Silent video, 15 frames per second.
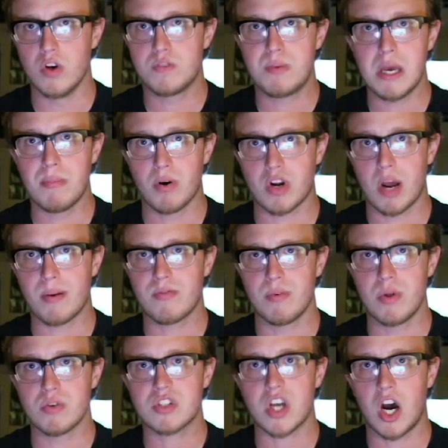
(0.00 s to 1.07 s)
people coming from
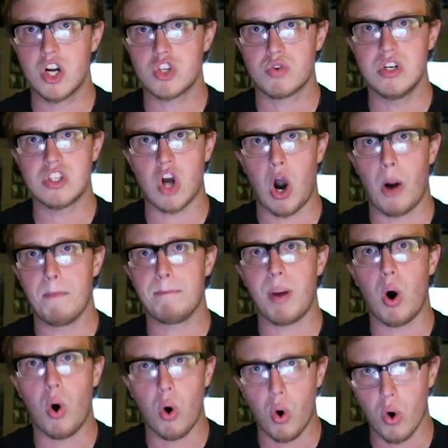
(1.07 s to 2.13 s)
those countries are
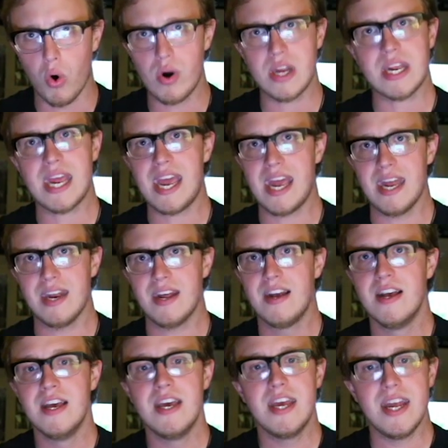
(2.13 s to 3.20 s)
pouring in
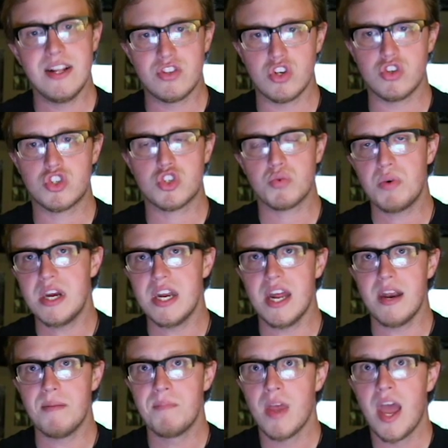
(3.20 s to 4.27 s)
into
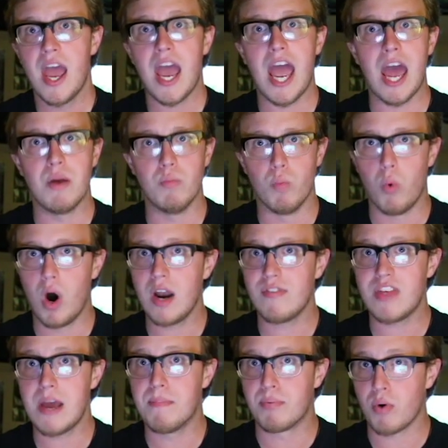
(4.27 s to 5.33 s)
Sweden. And what have
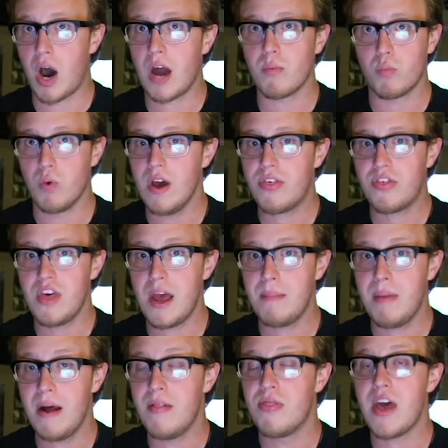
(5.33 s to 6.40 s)
they brought with
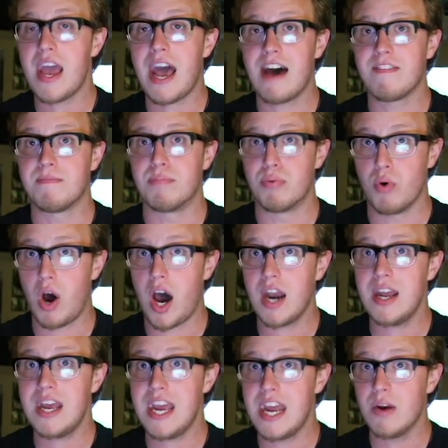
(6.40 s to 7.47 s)
them? They have
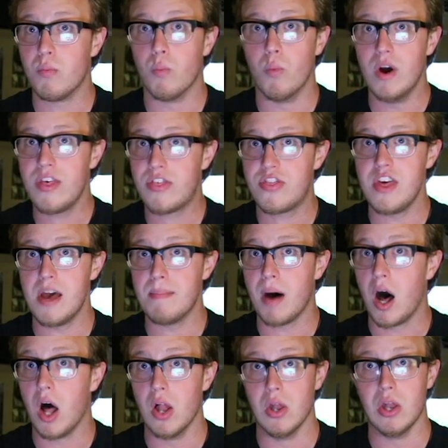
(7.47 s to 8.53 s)
brought in with them
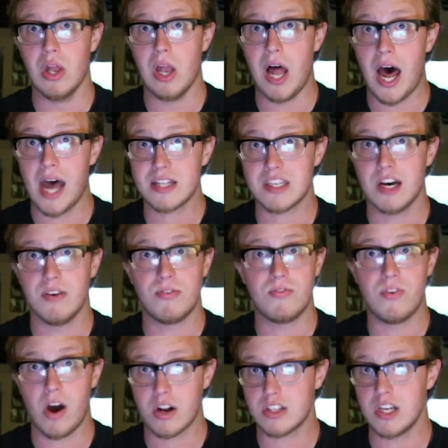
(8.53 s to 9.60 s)
a lot of
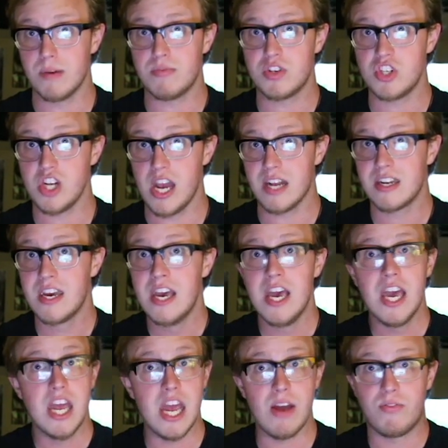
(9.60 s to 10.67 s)
fucked up shit.
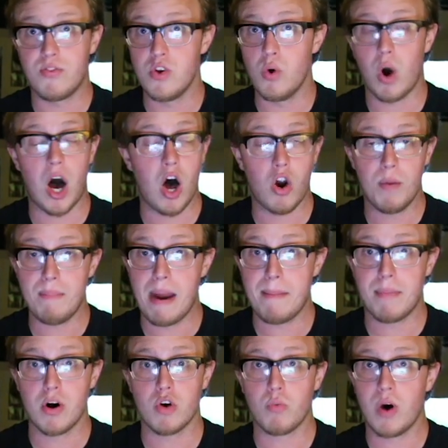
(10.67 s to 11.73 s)
If you all
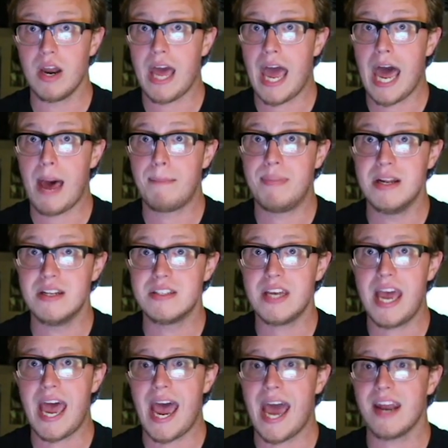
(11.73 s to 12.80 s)
remembered what happened
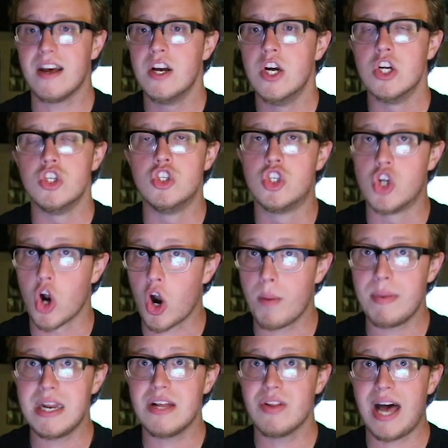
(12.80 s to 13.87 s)
at
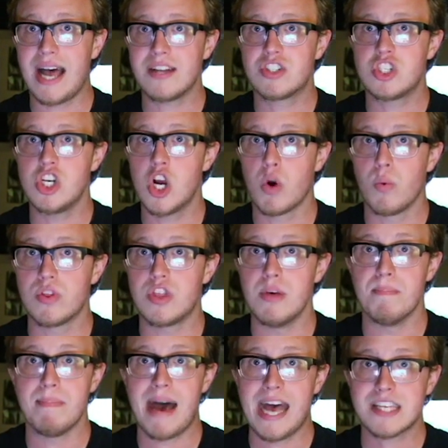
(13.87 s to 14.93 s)
Germany last year with the
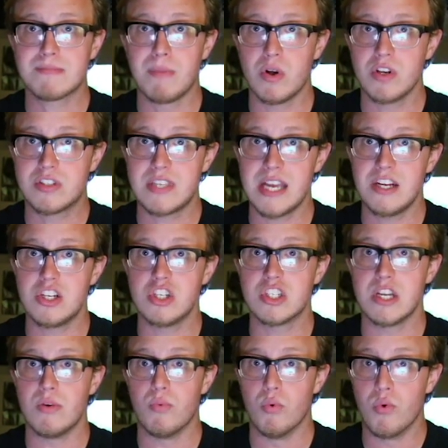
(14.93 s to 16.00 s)
mass
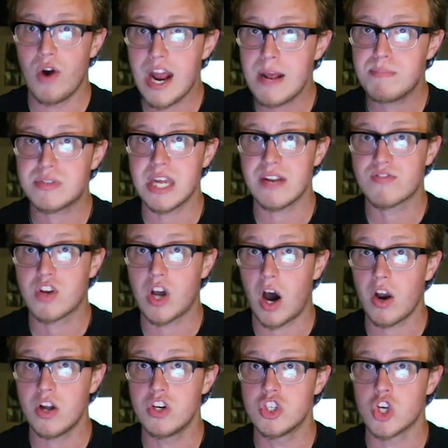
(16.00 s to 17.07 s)
molestations and rapes that have
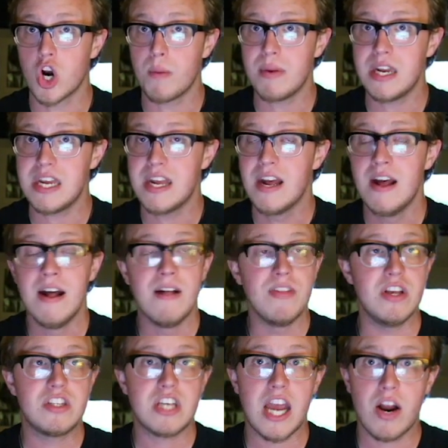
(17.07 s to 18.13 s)
gone on in Germany,
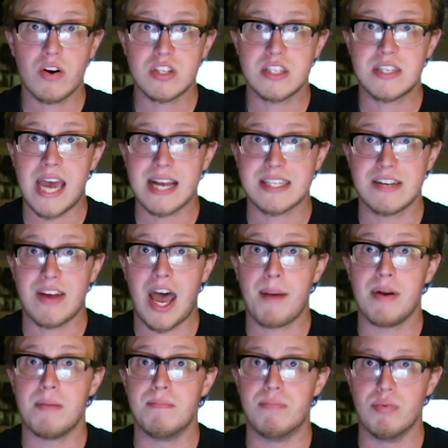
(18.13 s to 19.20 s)
the terrorist attacks that
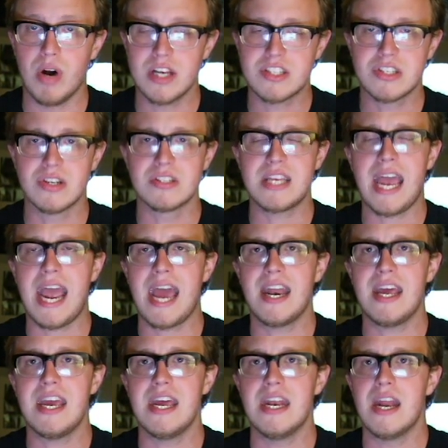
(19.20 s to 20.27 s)
happened in Brussels and
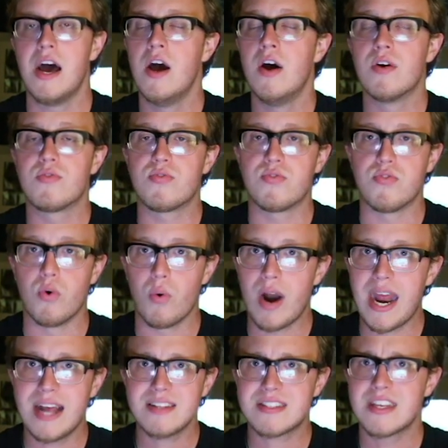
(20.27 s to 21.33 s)
in
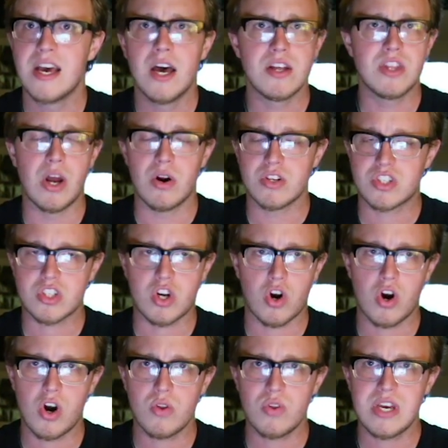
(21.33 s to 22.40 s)
France, there's
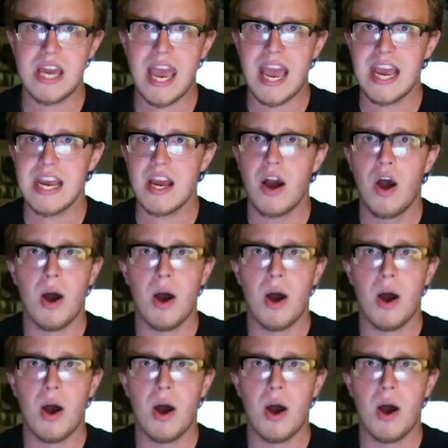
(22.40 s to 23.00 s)
currently a